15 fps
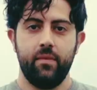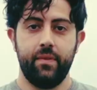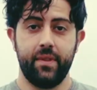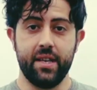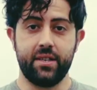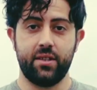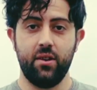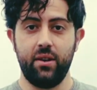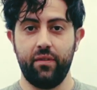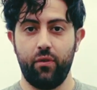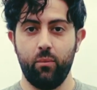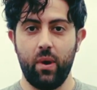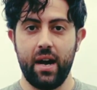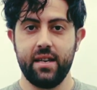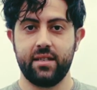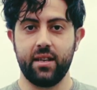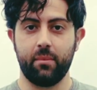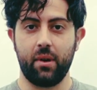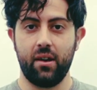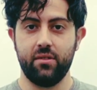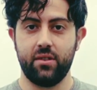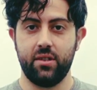There's two different ways that I'm
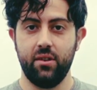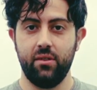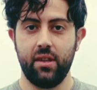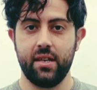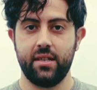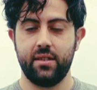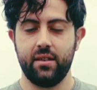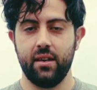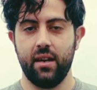going to do this,